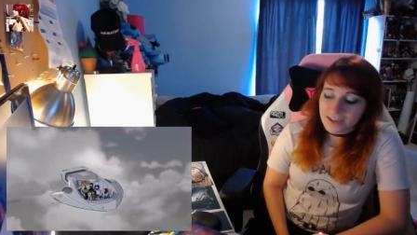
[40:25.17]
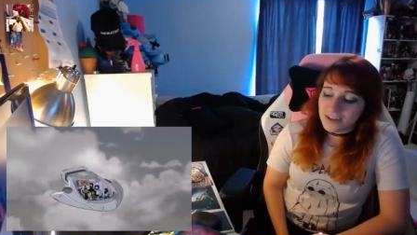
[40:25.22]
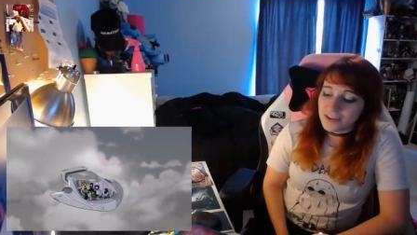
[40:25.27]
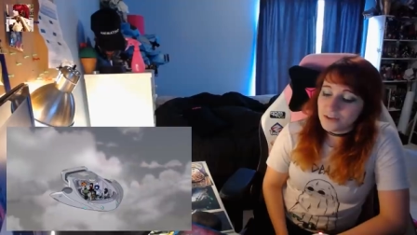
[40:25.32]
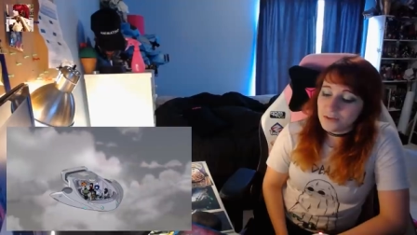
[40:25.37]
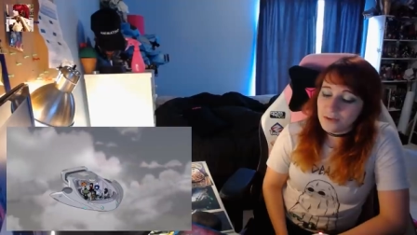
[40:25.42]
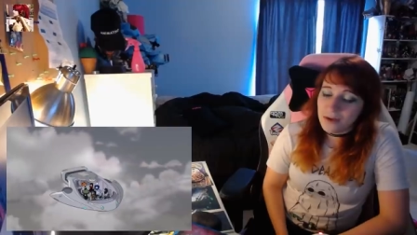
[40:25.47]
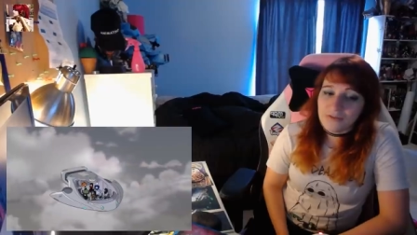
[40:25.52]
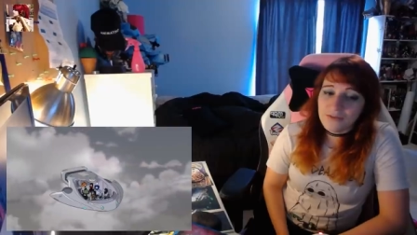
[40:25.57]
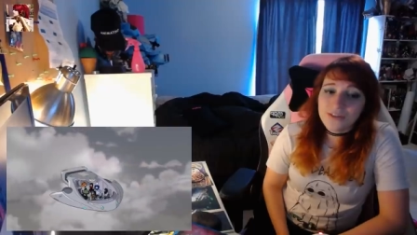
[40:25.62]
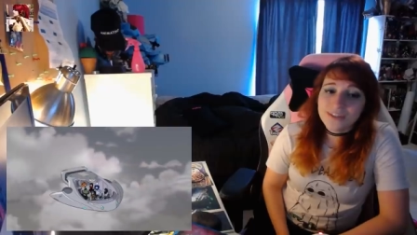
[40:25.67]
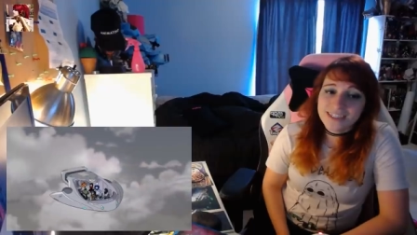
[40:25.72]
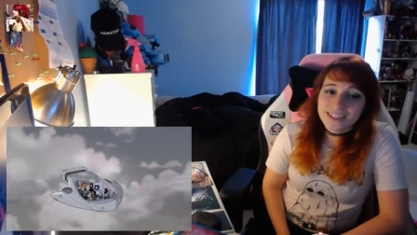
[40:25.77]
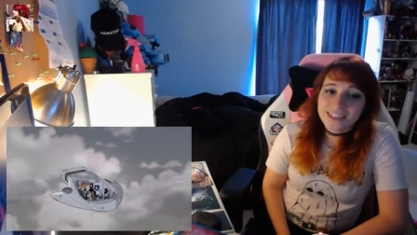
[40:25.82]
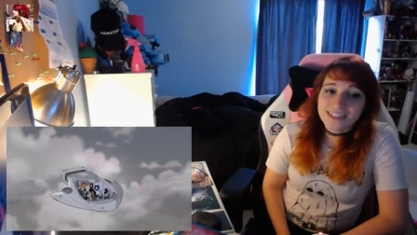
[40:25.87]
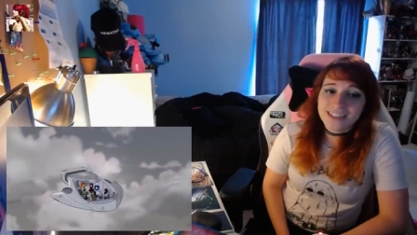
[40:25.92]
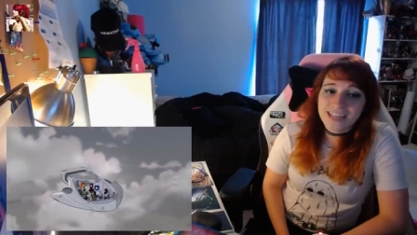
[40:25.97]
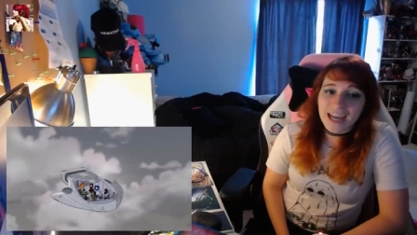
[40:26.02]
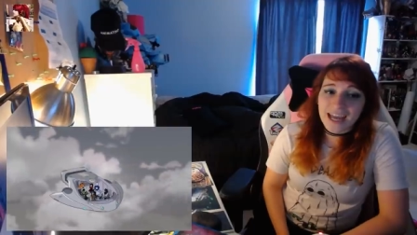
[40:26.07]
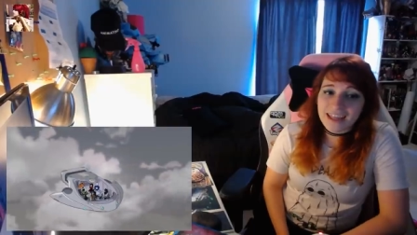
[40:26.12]
whoever
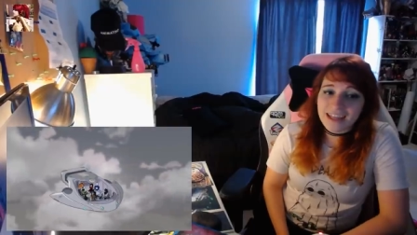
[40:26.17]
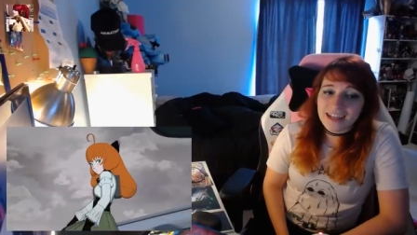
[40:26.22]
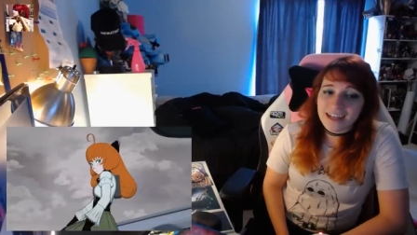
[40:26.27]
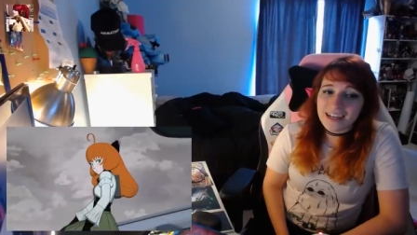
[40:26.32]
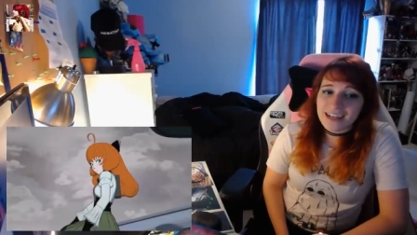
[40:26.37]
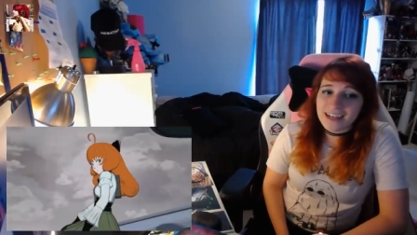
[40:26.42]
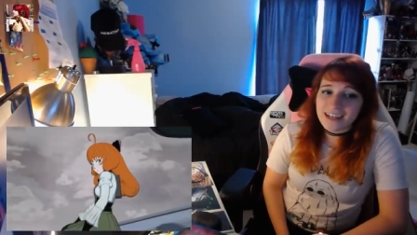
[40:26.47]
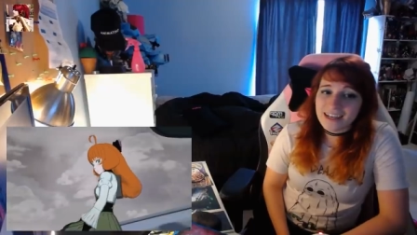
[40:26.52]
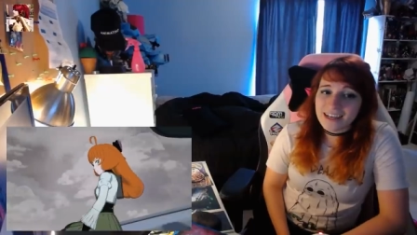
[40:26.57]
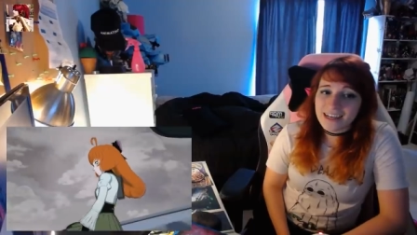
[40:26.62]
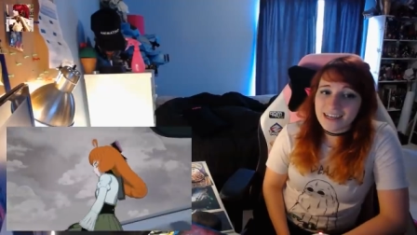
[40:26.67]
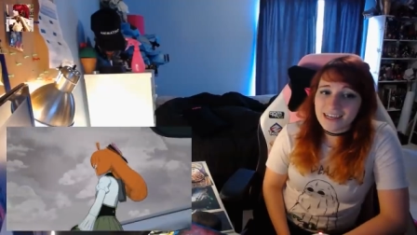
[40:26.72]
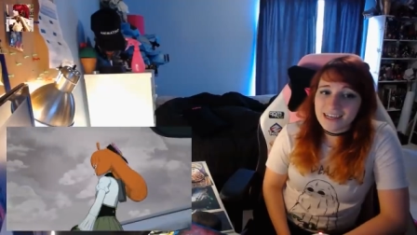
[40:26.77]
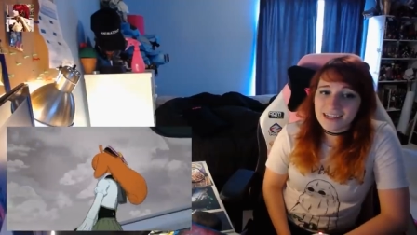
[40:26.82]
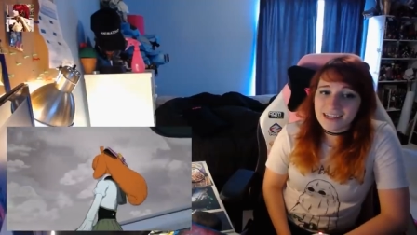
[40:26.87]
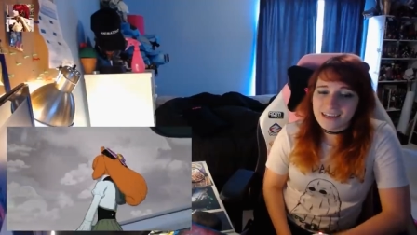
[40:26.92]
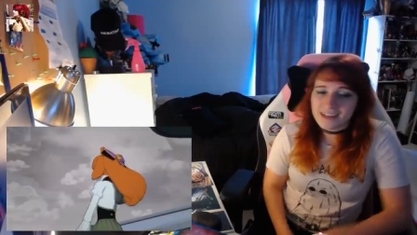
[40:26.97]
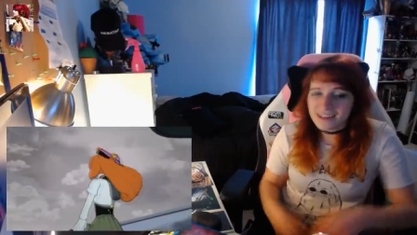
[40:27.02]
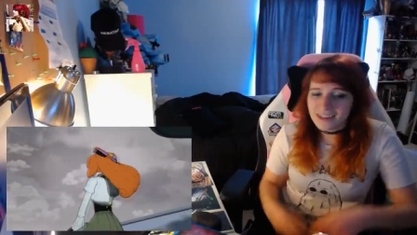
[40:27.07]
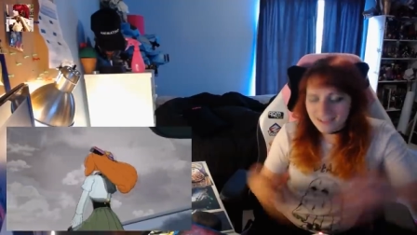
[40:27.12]
did that
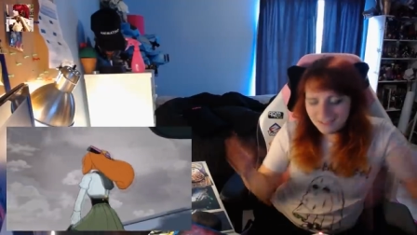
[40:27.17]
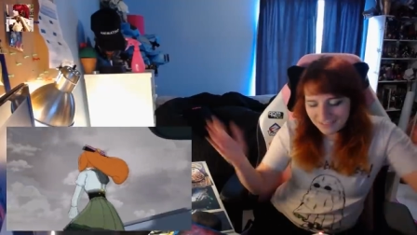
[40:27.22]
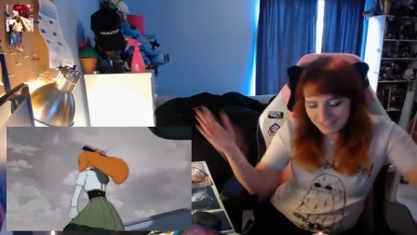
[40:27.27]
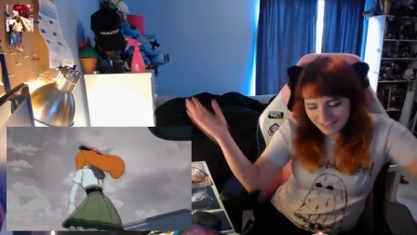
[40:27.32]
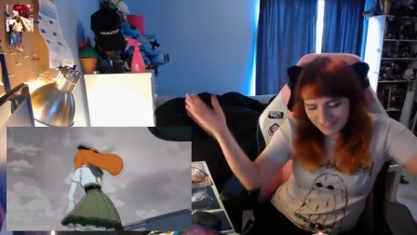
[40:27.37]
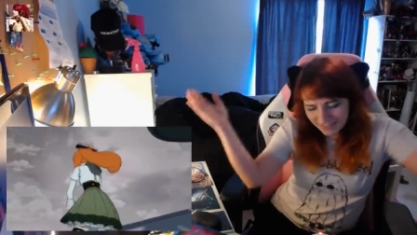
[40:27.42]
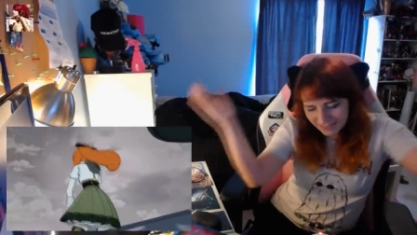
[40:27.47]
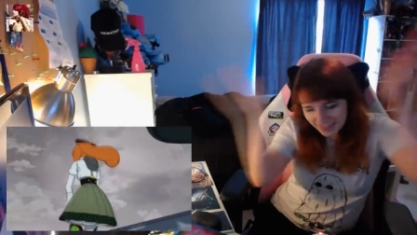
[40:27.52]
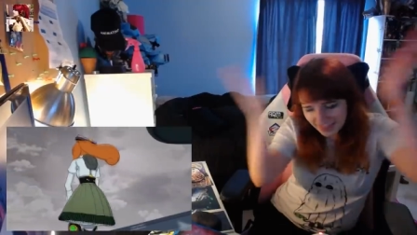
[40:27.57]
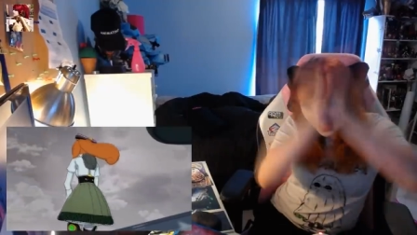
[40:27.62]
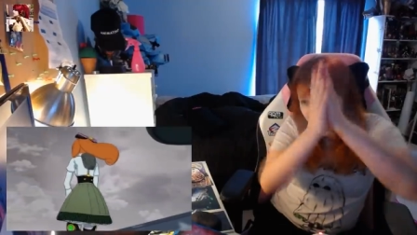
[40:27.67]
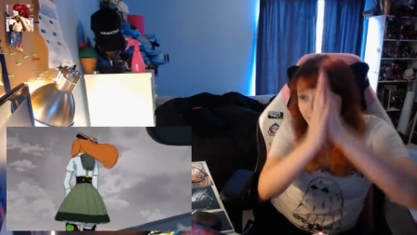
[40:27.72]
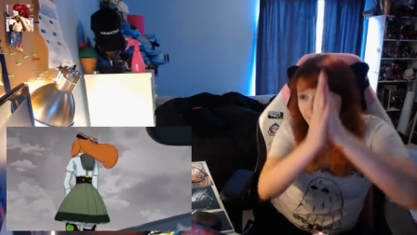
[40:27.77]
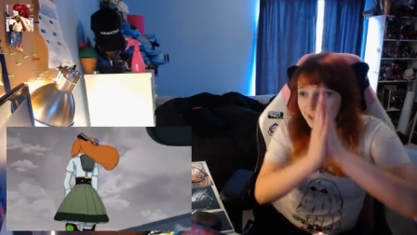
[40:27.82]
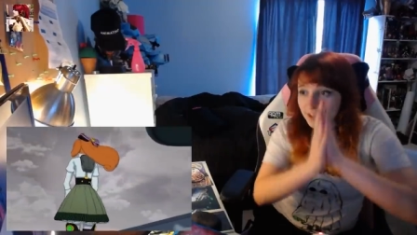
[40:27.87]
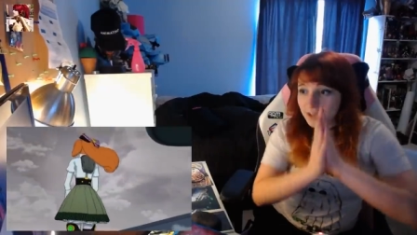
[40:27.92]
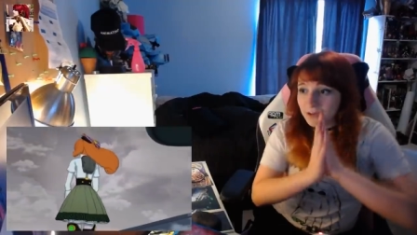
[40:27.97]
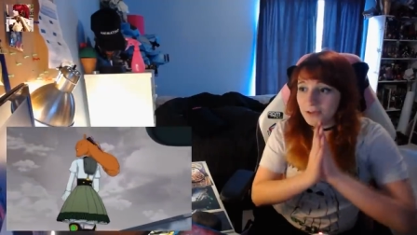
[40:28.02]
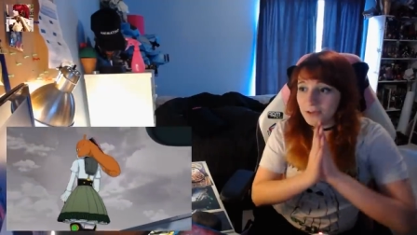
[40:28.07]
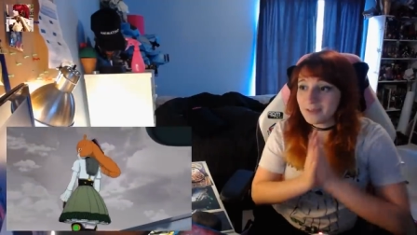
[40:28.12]

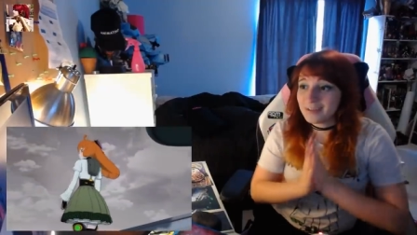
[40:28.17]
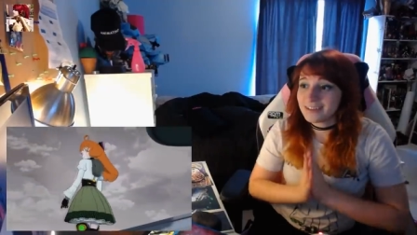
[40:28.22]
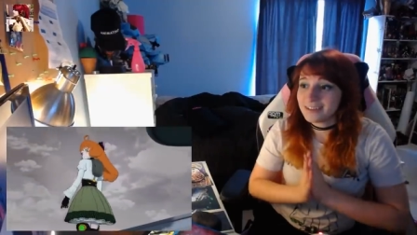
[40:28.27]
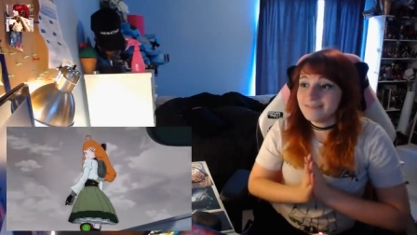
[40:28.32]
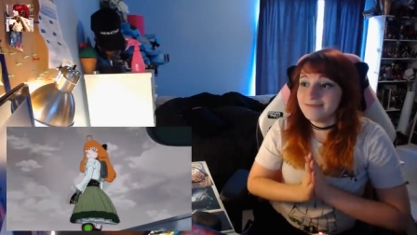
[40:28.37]
thank you